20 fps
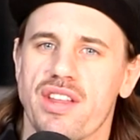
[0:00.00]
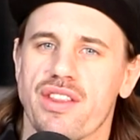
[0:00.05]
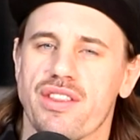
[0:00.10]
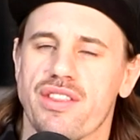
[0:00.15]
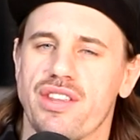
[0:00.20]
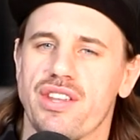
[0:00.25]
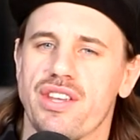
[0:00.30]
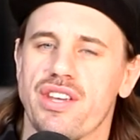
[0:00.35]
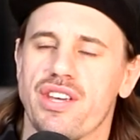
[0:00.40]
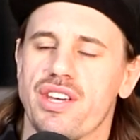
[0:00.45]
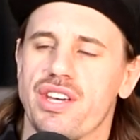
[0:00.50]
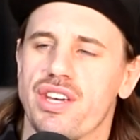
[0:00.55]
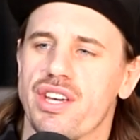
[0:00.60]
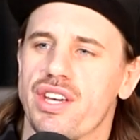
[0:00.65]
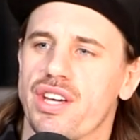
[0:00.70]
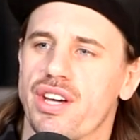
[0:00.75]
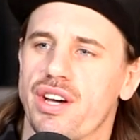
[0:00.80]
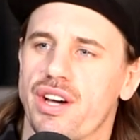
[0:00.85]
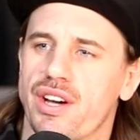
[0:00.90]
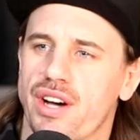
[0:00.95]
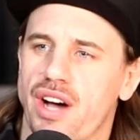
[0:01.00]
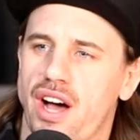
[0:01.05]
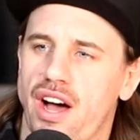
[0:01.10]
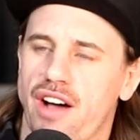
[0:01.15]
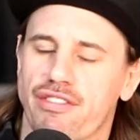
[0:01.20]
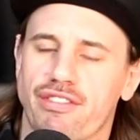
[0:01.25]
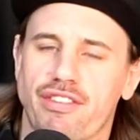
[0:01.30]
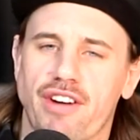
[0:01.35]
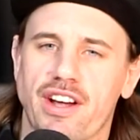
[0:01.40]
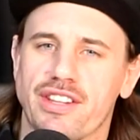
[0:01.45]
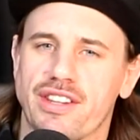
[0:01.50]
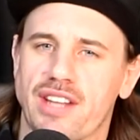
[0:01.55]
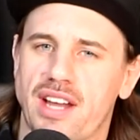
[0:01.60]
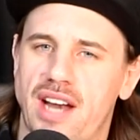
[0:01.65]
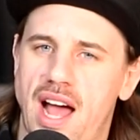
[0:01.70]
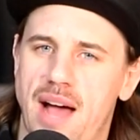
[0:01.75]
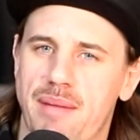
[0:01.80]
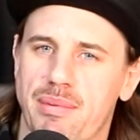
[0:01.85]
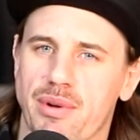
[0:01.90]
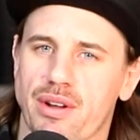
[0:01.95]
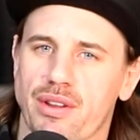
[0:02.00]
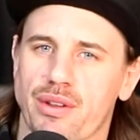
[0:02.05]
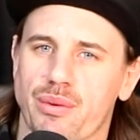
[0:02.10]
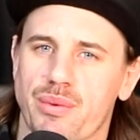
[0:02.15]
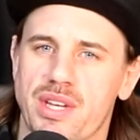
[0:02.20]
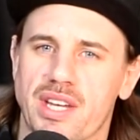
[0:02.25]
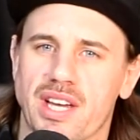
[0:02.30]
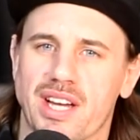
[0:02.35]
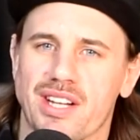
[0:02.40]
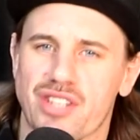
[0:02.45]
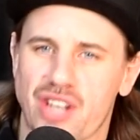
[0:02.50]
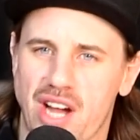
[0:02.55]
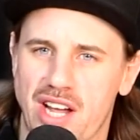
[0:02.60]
the fight that happened on the weekend.